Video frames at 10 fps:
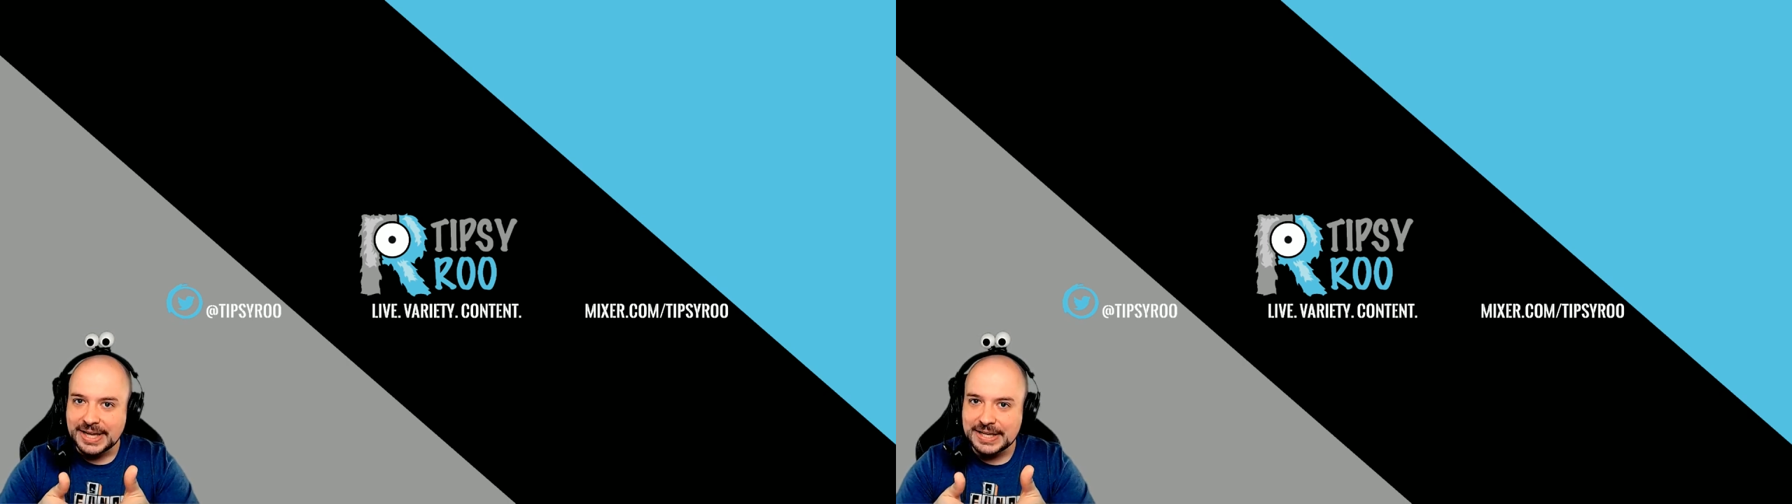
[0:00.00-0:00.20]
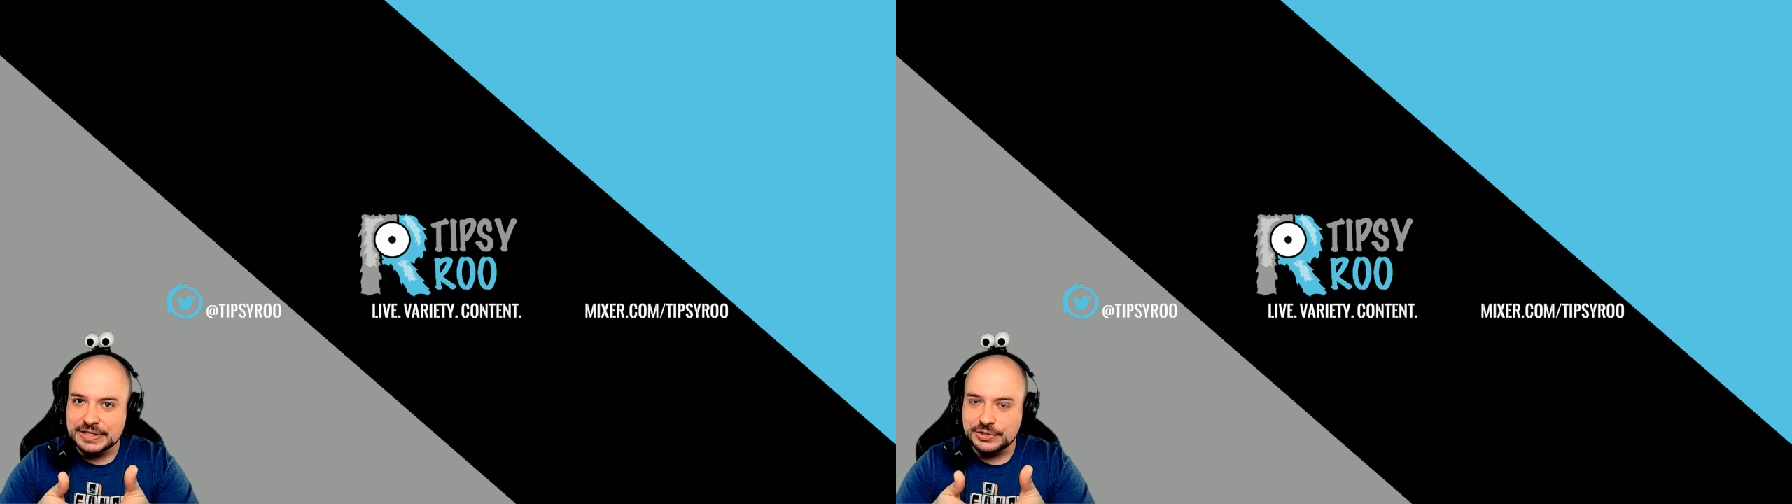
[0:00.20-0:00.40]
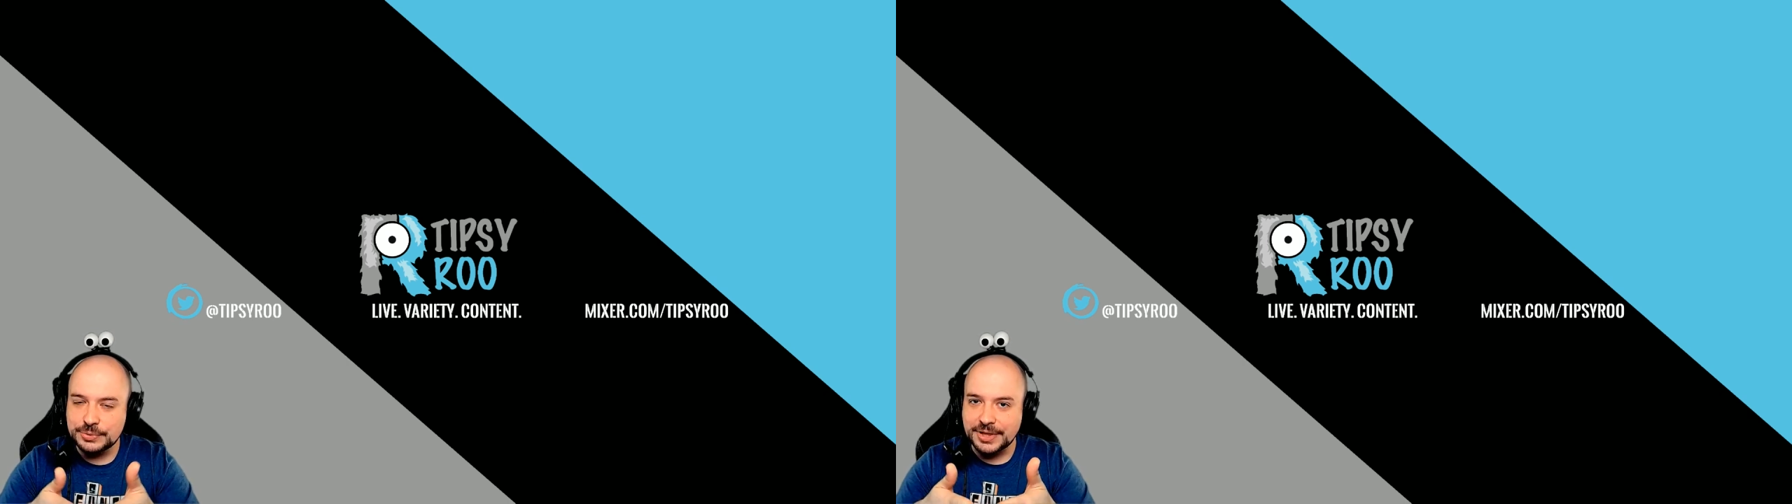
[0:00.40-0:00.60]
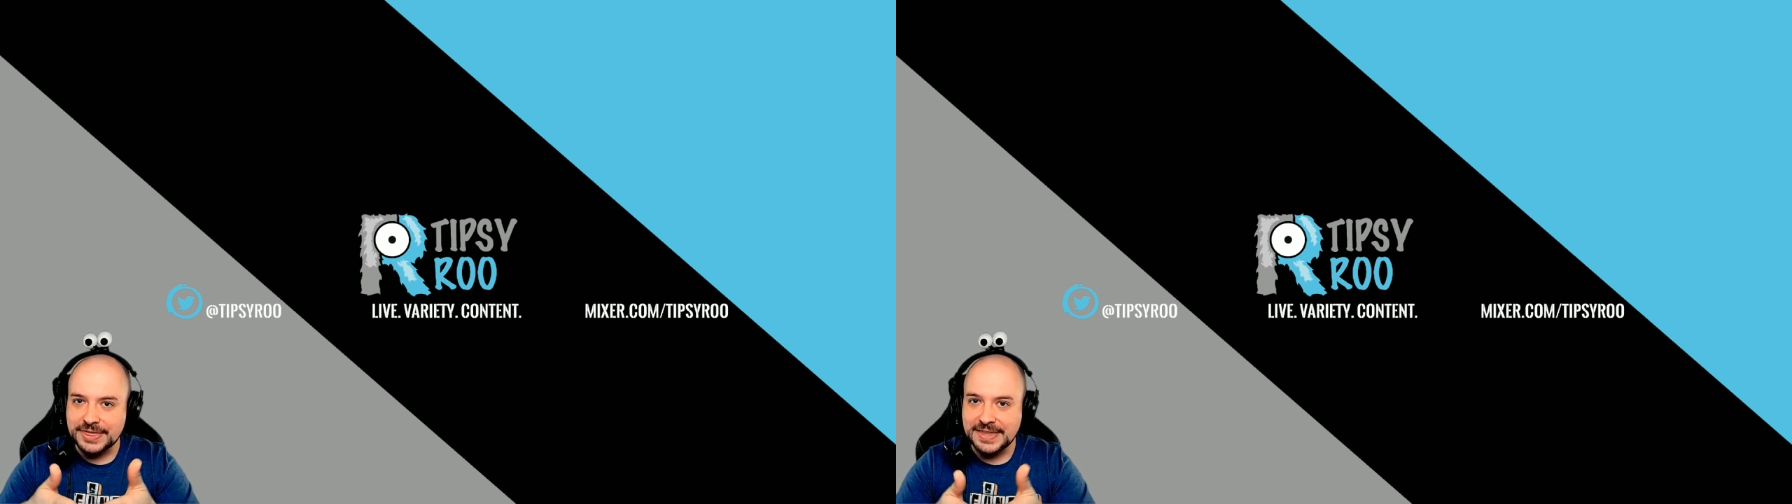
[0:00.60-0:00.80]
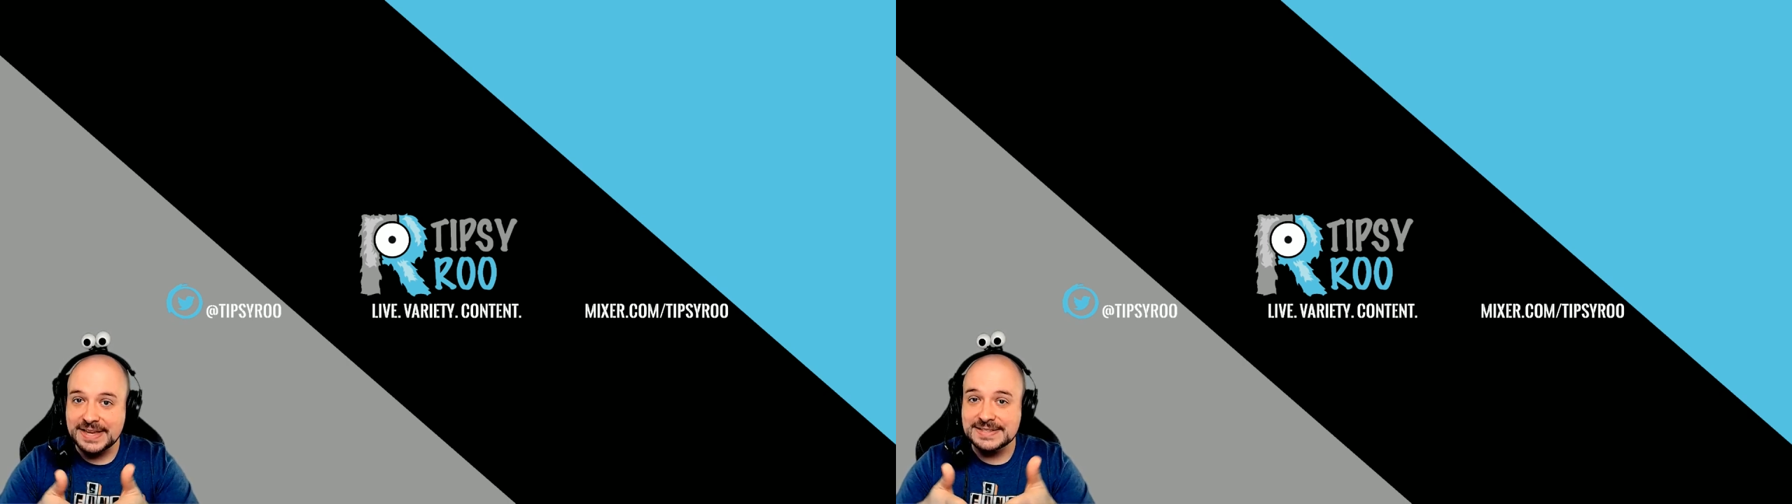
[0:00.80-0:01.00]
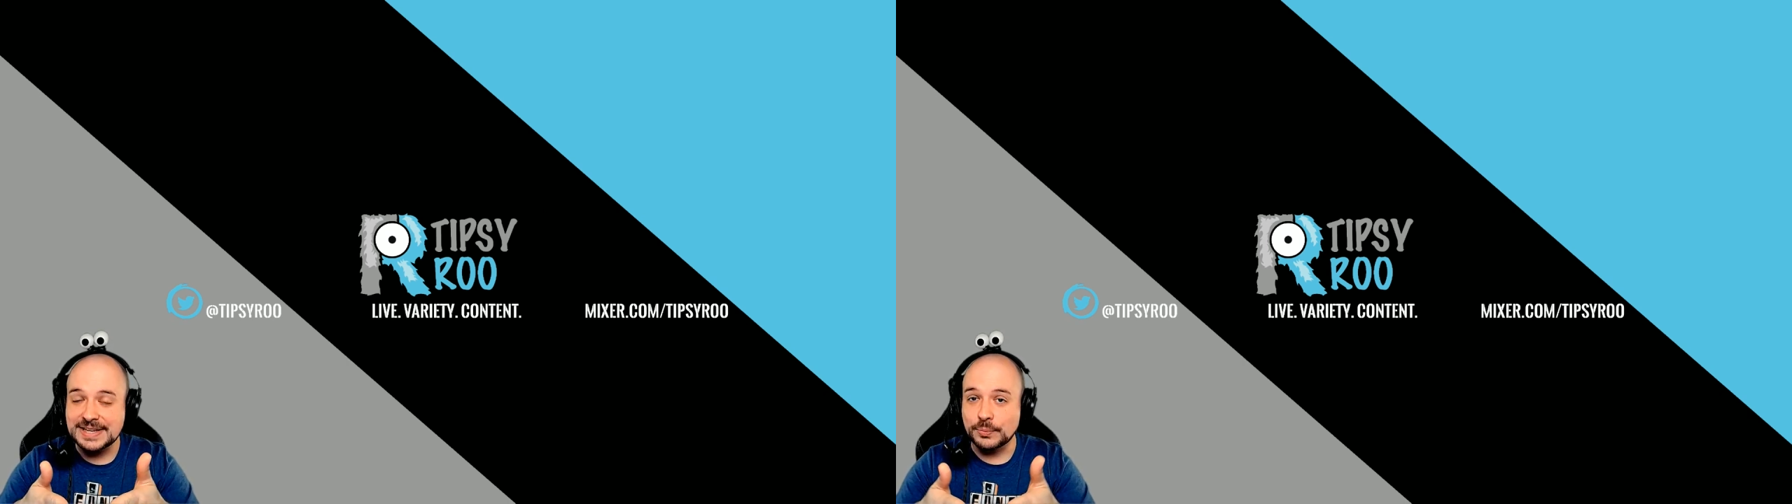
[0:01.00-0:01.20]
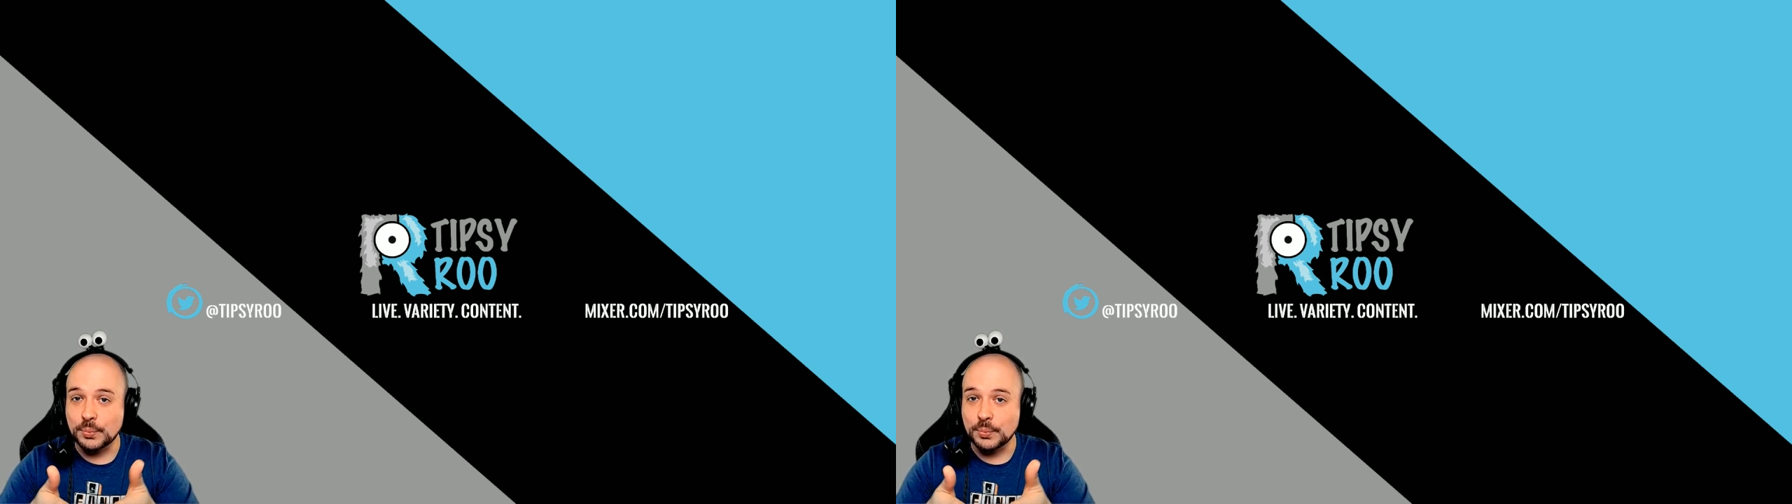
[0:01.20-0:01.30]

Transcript: into the things that